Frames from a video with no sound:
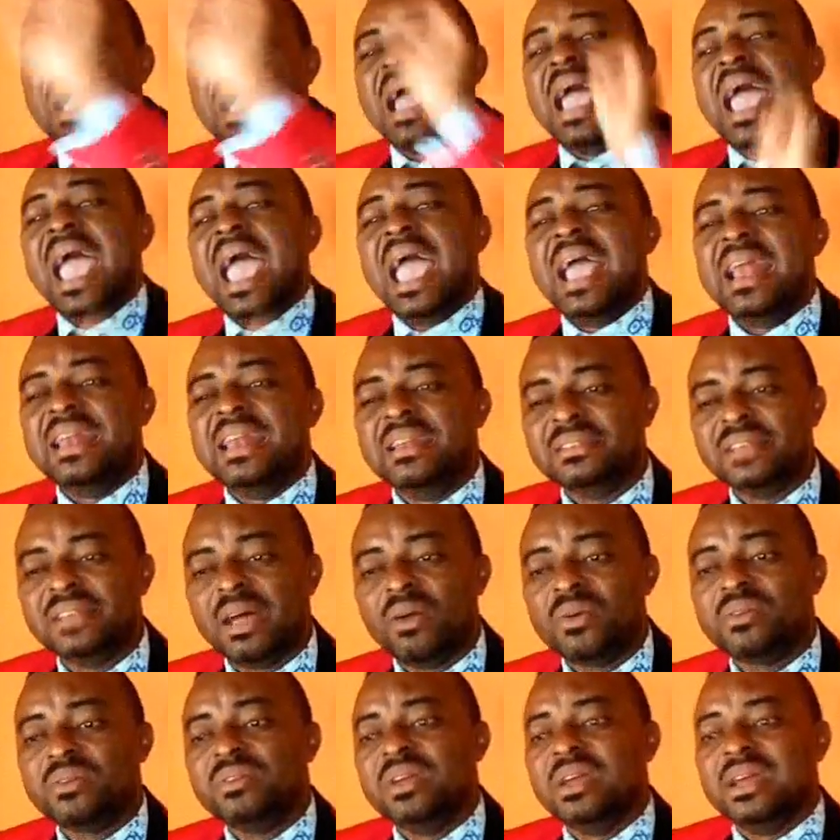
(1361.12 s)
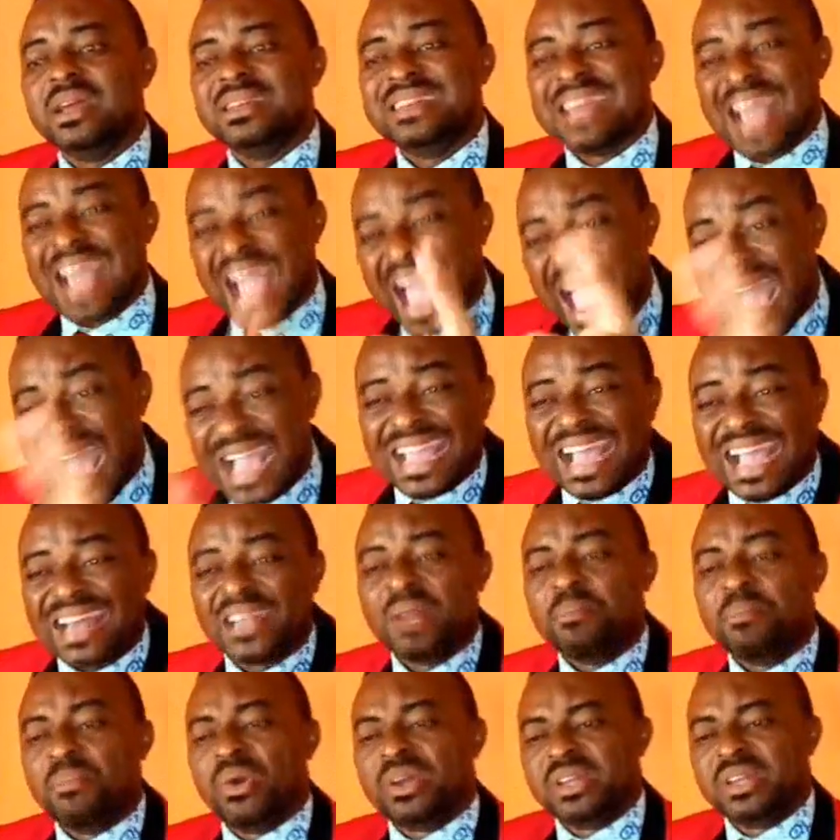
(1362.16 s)
Ishmael, Hagar,
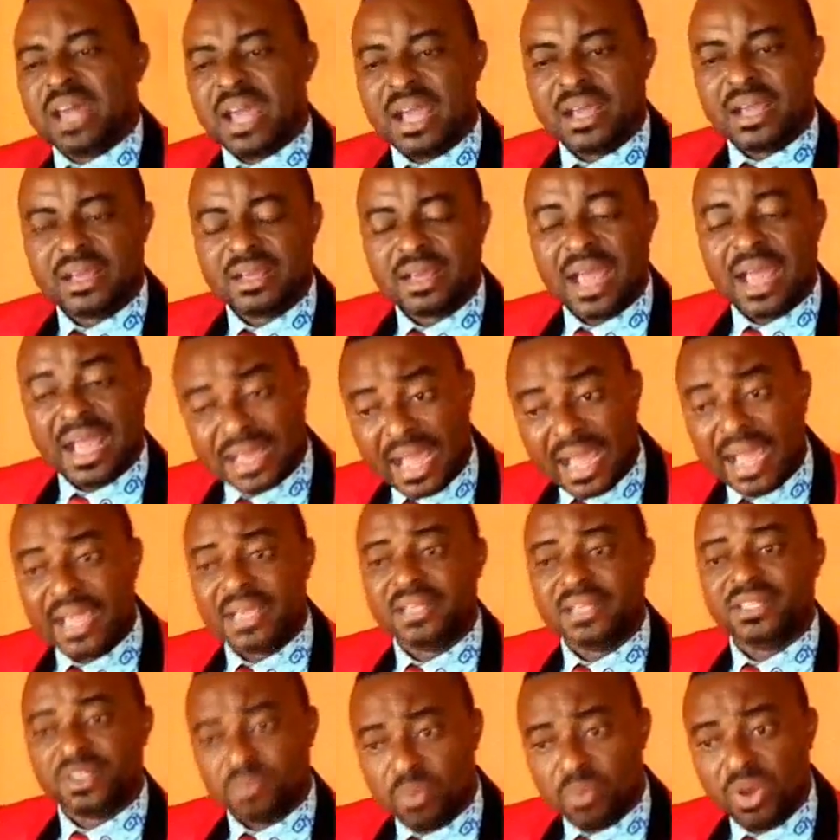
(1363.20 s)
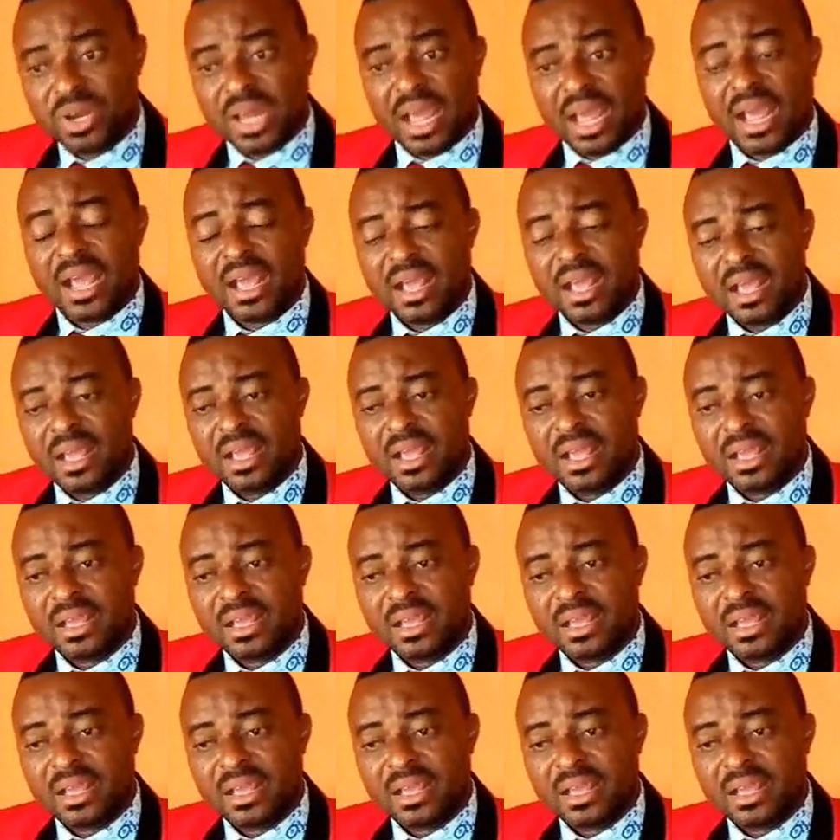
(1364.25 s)
the mother.